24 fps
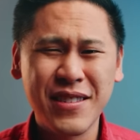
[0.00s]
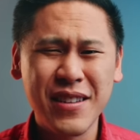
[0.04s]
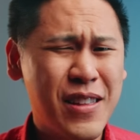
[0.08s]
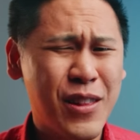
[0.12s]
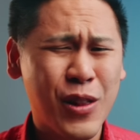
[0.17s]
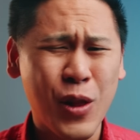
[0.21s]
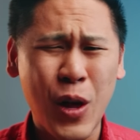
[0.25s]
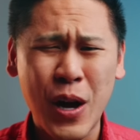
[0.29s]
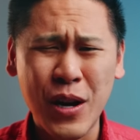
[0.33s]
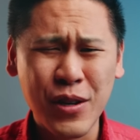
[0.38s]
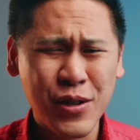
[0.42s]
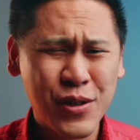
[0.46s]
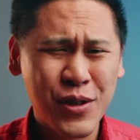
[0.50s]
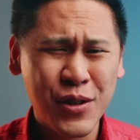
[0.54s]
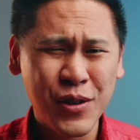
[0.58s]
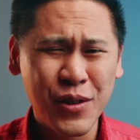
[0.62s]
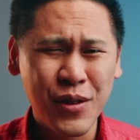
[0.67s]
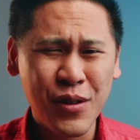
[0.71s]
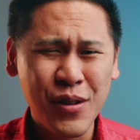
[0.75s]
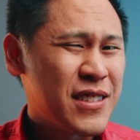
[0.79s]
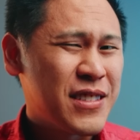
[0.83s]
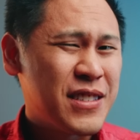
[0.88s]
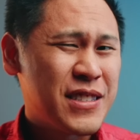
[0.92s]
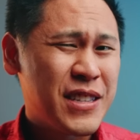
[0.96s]

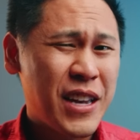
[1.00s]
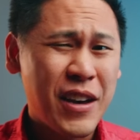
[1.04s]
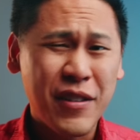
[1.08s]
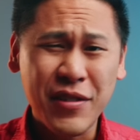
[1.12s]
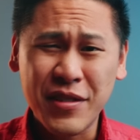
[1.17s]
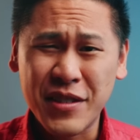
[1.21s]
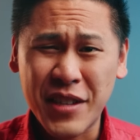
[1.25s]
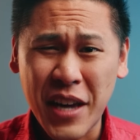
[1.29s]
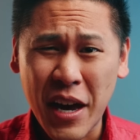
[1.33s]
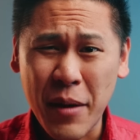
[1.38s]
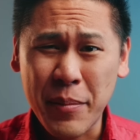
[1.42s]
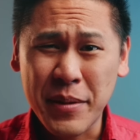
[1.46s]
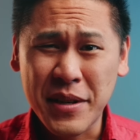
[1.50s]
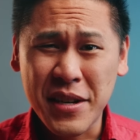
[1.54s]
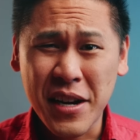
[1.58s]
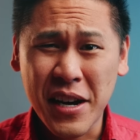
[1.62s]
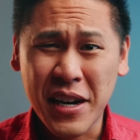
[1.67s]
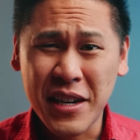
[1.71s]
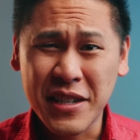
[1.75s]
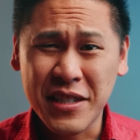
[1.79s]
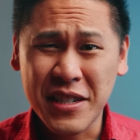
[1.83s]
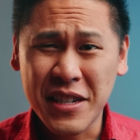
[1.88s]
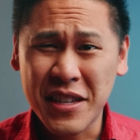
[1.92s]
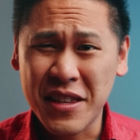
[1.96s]
illogical,
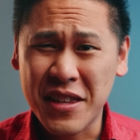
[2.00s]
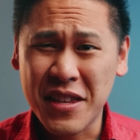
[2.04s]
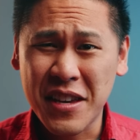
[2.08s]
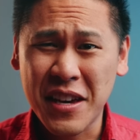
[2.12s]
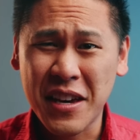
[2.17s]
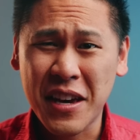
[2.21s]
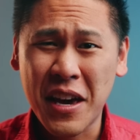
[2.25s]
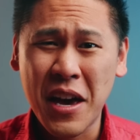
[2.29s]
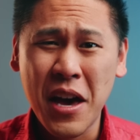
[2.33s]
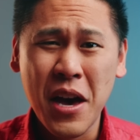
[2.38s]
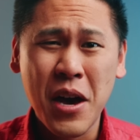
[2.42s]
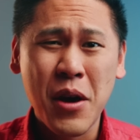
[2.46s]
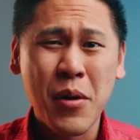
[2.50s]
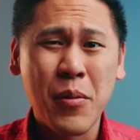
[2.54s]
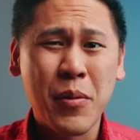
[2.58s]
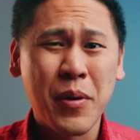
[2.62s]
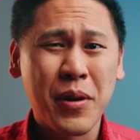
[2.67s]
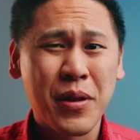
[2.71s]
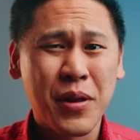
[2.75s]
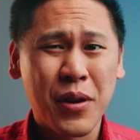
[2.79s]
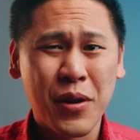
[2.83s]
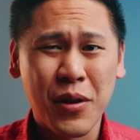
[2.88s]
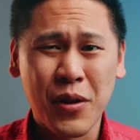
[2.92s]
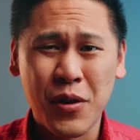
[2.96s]
self-sabotaging thing
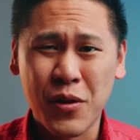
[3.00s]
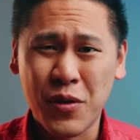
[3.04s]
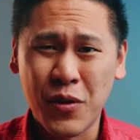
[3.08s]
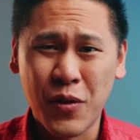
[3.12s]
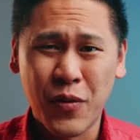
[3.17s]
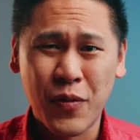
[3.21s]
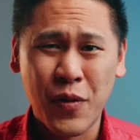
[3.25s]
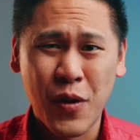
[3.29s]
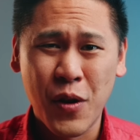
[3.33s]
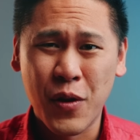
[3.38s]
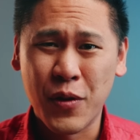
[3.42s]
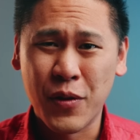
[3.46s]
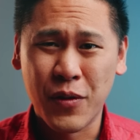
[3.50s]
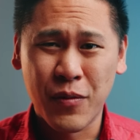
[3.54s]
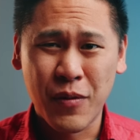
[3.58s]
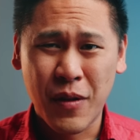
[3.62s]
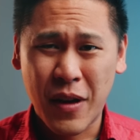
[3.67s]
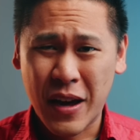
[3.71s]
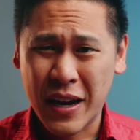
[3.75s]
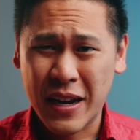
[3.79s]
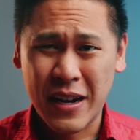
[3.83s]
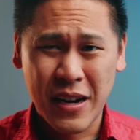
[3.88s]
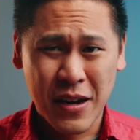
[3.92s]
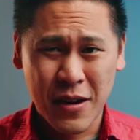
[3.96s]
with their Google phone
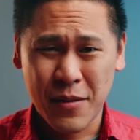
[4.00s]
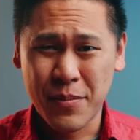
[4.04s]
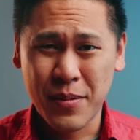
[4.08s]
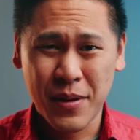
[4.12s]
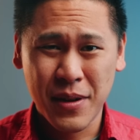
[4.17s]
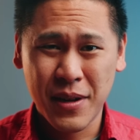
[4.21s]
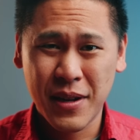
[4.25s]
lineup.